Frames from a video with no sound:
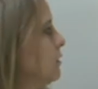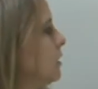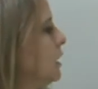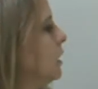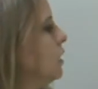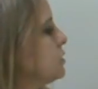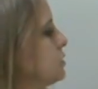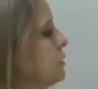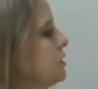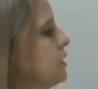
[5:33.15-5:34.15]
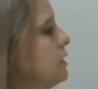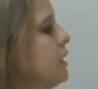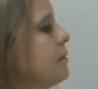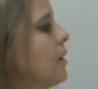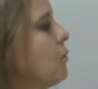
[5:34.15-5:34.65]
Okay, so I want you to
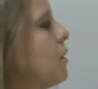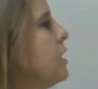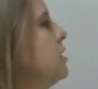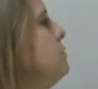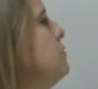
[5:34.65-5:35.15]
think about what you